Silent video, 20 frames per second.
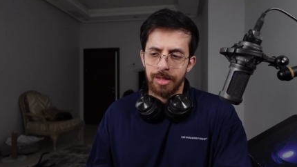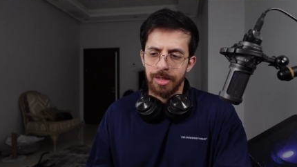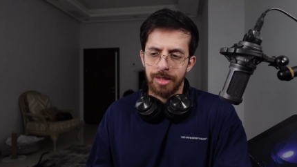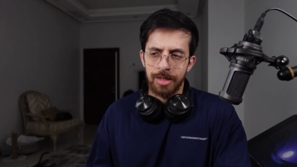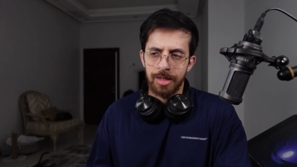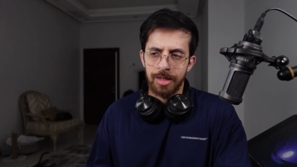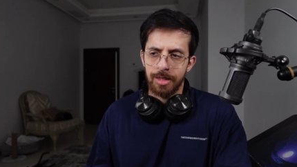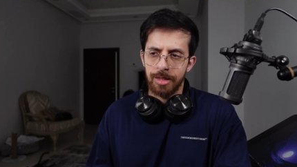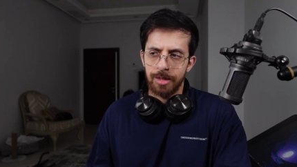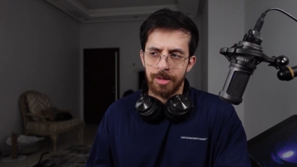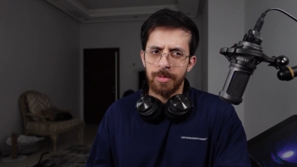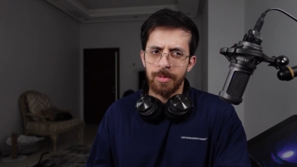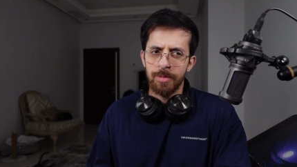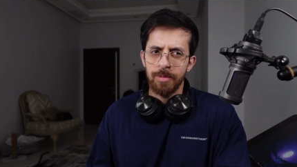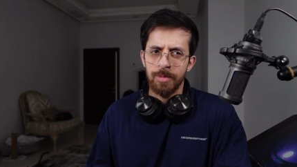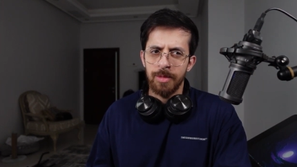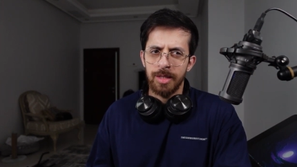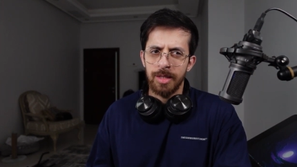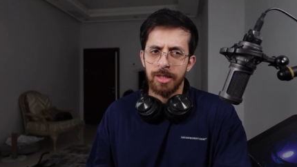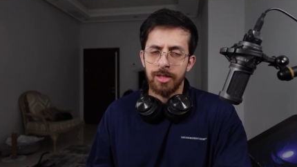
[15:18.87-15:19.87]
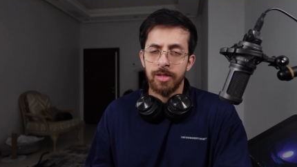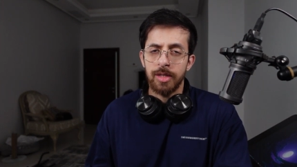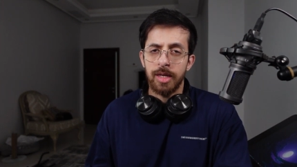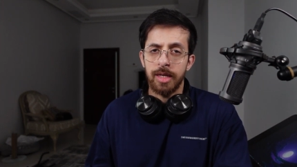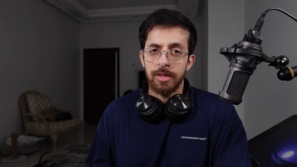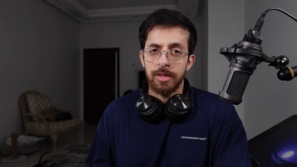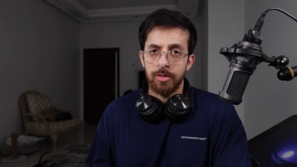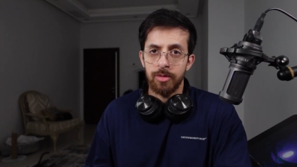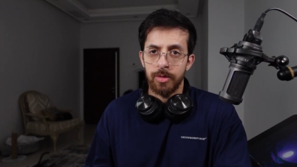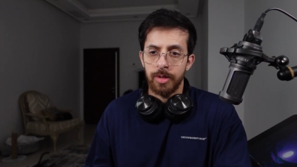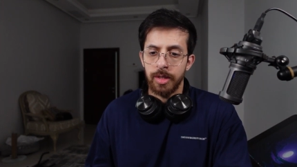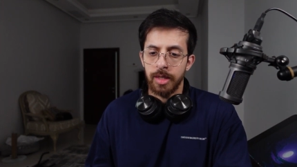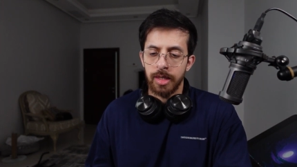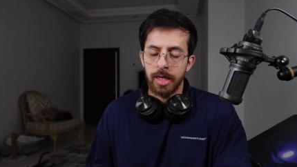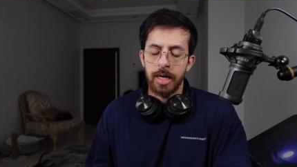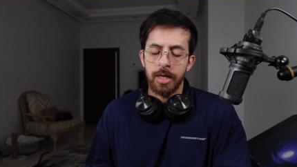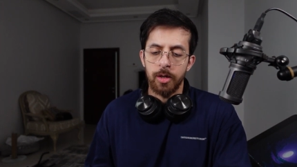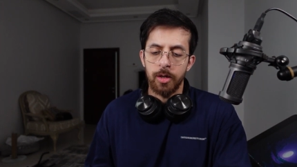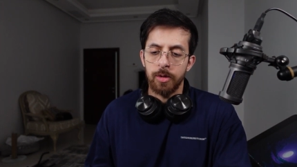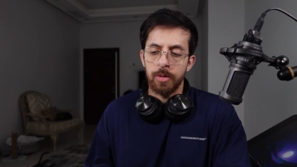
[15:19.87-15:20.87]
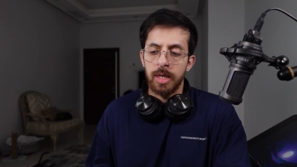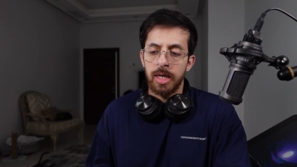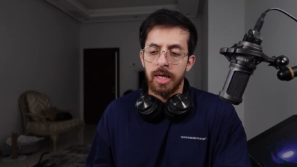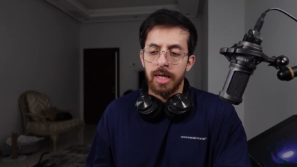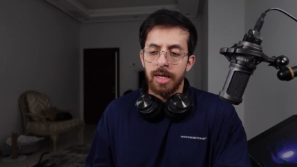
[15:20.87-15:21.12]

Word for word: uh, it's hindering, I know,